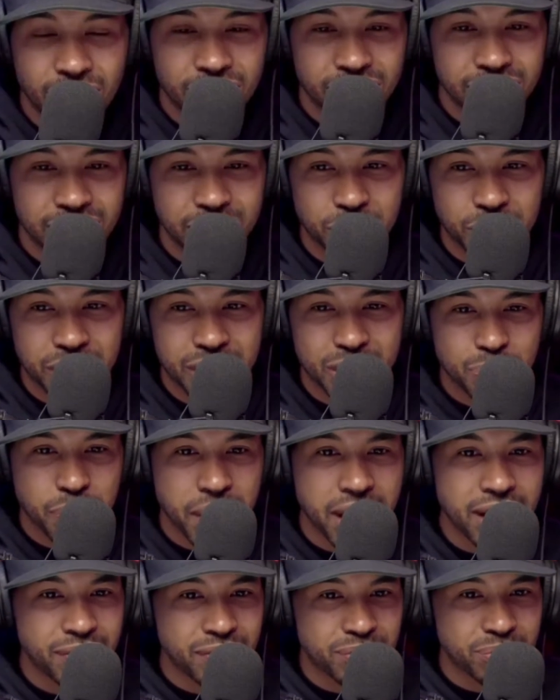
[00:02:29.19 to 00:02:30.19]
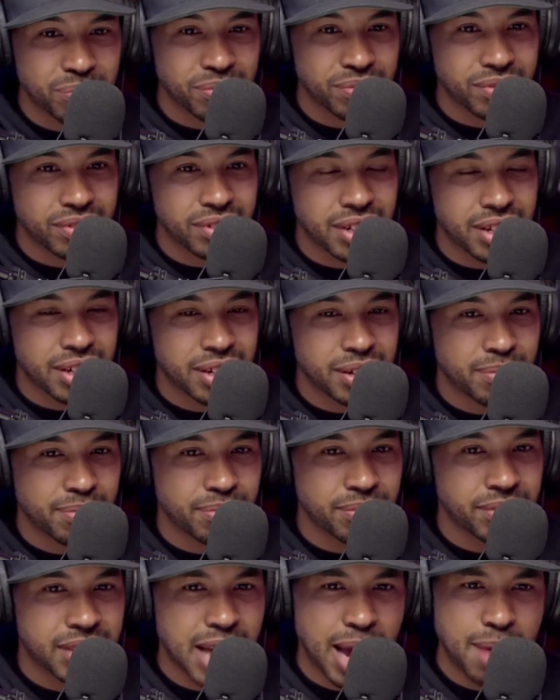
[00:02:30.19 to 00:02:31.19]
songs that were inspired from
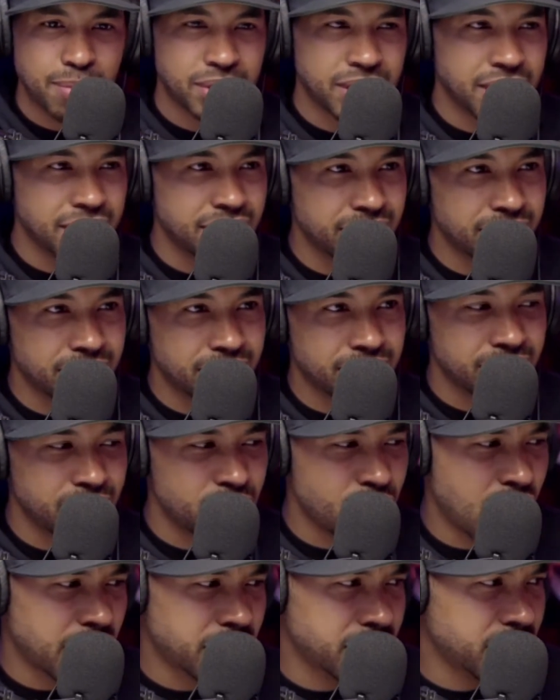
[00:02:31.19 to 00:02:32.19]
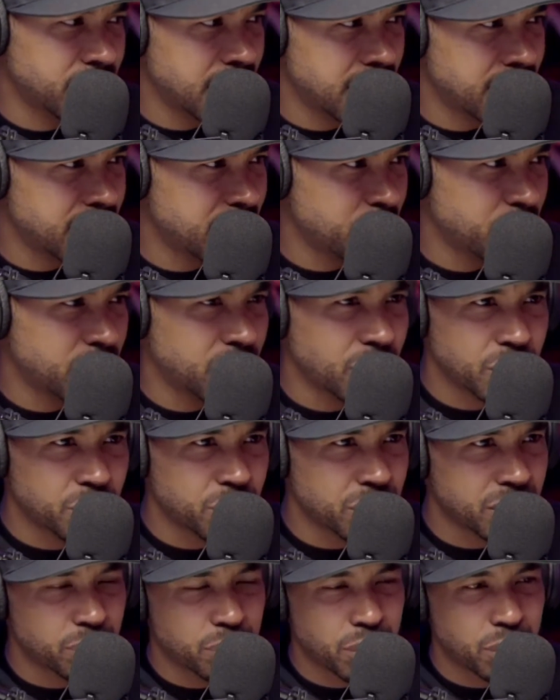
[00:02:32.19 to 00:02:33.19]
times that, you know, I just ended up chilling
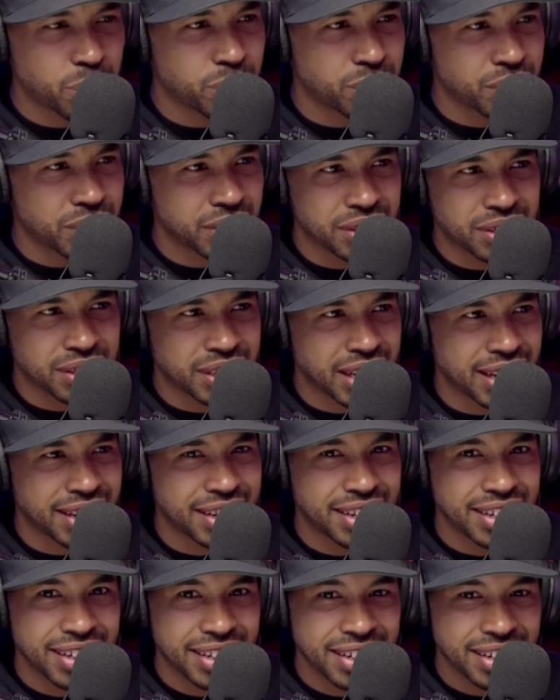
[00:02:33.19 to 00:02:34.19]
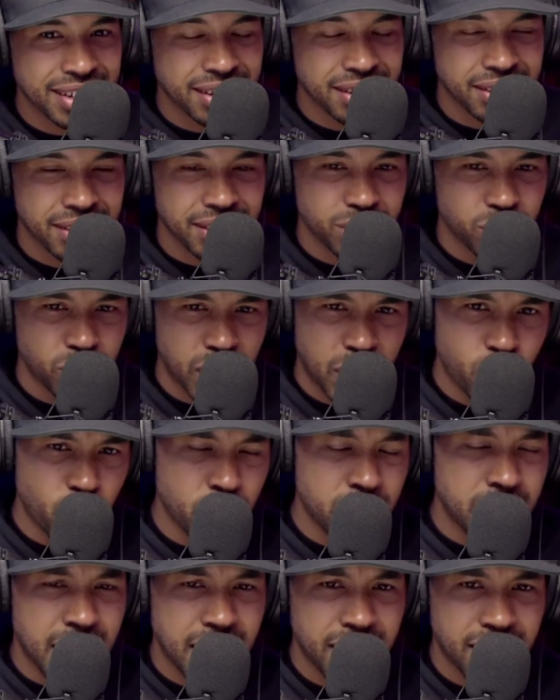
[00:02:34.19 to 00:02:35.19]
with the people, because it's like
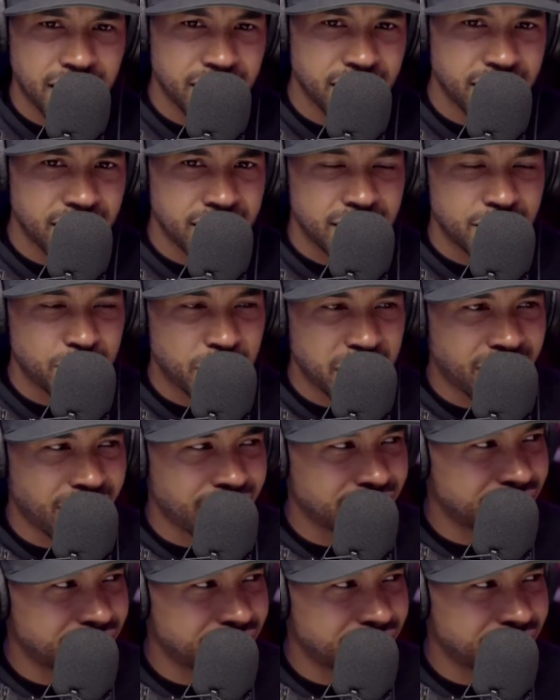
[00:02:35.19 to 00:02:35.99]
one night I